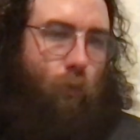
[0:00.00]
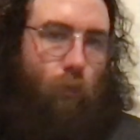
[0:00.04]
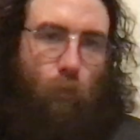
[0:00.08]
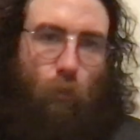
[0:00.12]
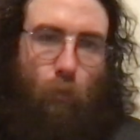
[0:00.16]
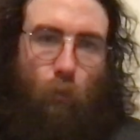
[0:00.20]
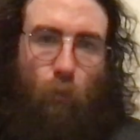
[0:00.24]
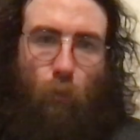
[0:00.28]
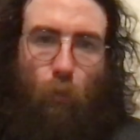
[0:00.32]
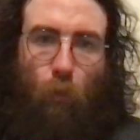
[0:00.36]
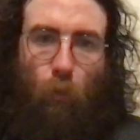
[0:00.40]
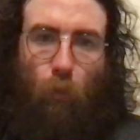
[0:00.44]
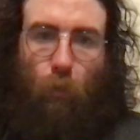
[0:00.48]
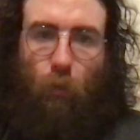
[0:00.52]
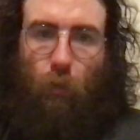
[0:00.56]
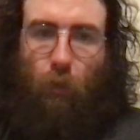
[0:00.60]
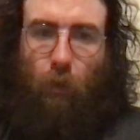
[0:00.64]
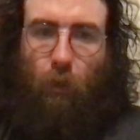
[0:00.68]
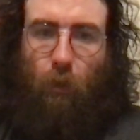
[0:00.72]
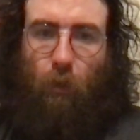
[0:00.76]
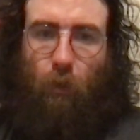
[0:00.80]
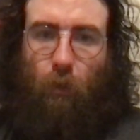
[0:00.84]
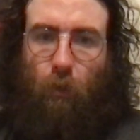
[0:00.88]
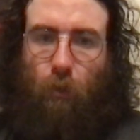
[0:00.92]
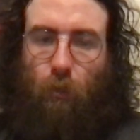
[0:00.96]
all
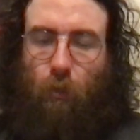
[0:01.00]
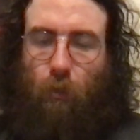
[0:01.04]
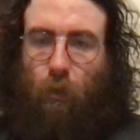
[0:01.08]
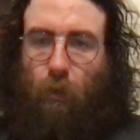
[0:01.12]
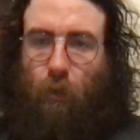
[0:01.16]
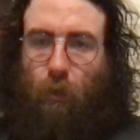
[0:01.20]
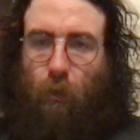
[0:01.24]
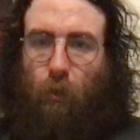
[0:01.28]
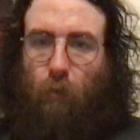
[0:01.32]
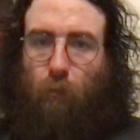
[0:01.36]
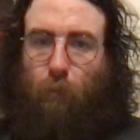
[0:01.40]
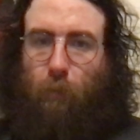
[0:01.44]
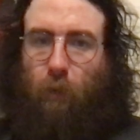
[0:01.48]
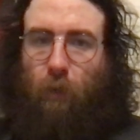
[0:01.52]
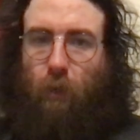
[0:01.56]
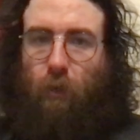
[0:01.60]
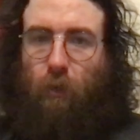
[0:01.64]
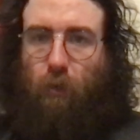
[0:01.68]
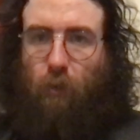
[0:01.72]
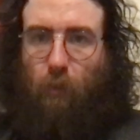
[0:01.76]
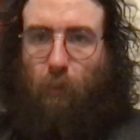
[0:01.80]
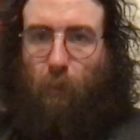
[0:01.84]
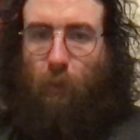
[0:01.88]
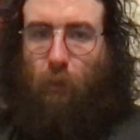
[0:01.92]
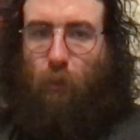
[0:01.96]
again in a
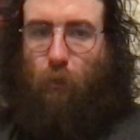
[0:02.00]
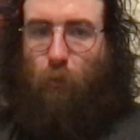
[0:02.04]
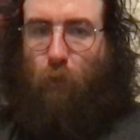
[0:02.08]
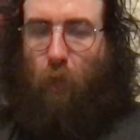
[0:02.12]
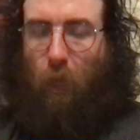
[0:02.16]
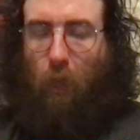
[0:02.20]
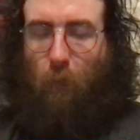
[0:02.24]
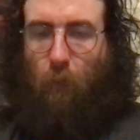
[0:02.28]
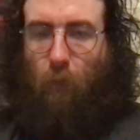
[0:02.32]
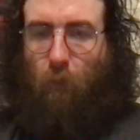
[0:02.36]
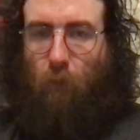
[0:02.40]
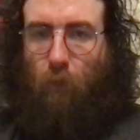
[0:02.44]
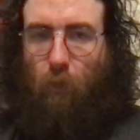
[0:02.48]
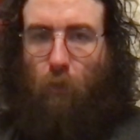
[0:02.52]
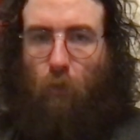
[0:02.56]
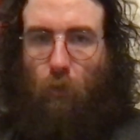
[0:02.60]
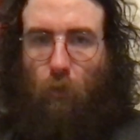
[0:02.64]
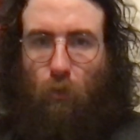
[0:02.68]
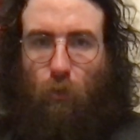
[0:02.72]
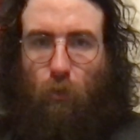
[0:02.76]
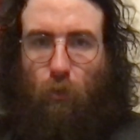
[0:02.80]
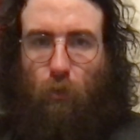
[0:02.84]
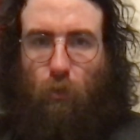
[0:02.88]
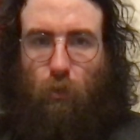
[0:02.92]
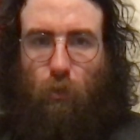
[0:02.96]
bit. I might do a gaming
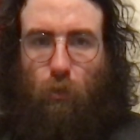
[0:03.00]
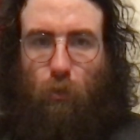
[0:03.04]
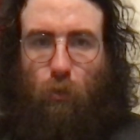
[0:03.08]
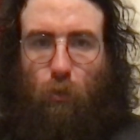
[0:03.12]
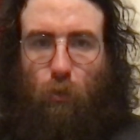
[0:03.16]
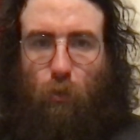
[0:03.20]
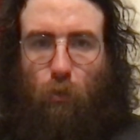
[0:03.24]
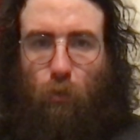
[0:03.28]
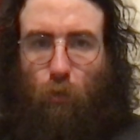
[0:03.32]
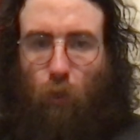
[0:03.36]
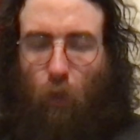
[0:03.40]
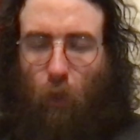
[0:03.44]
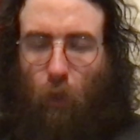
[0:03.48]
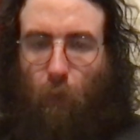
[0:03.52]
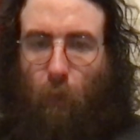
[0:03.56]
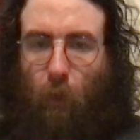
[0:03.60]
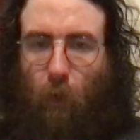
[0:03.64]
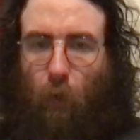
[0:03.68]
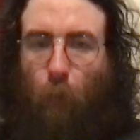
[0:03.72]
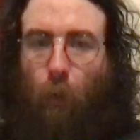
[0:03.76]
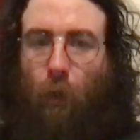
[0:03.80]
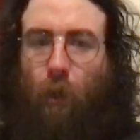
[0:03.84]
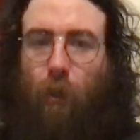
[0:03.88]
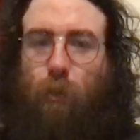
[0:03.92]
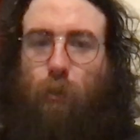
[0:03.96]
vlog soon. I
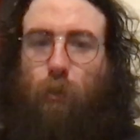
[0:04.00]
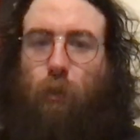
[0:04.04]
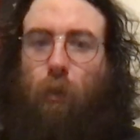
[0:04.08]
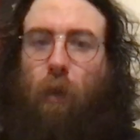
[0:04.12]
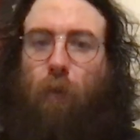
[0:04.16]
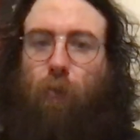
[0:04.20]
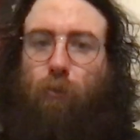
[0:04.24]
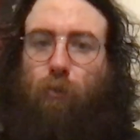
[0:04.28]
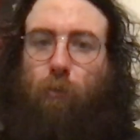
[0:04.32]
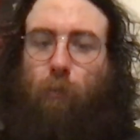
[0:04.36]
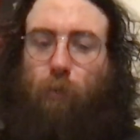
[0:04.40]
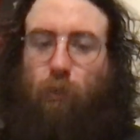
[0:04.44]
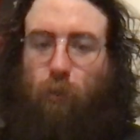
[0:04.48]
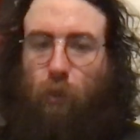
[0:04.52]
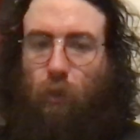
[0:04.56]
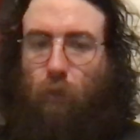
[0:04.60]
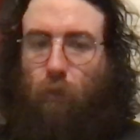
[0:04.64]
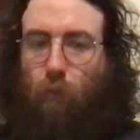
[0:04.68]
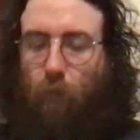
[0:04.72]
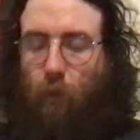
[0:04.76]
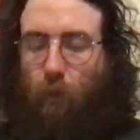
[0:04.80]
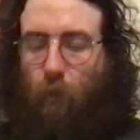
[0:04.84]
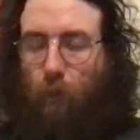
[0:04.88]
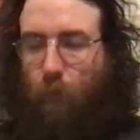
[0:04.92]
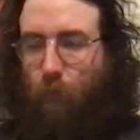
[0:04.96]
might wait till after my Scarlet
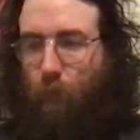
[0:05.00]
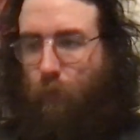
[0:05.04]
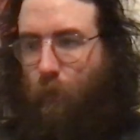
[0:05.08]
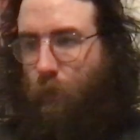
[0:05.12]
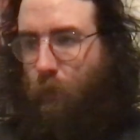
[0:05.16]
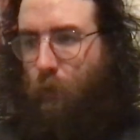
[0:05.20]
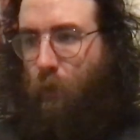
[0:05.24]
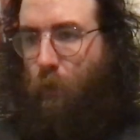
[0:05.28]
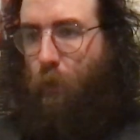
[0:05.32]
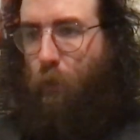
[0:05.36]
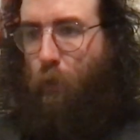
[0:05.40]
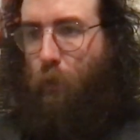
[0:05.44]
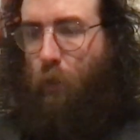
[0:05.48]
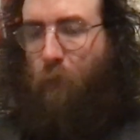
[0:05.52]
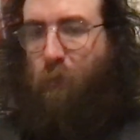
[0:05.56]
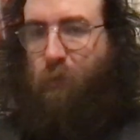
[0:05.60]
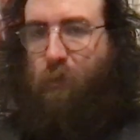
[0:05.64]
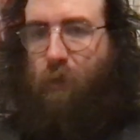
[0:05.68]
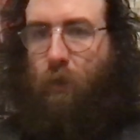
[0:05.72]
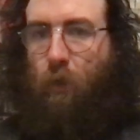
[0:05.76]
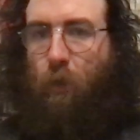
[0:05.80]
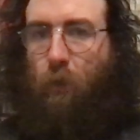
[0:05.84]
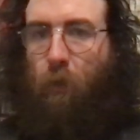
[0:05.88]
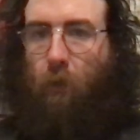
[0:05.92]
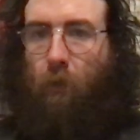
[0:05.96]
Violet video comes
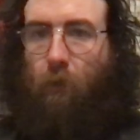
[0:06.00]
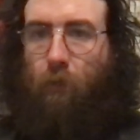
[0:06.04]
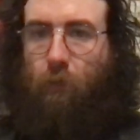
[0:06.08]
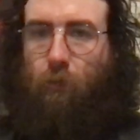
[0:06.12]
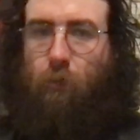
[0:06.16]
out on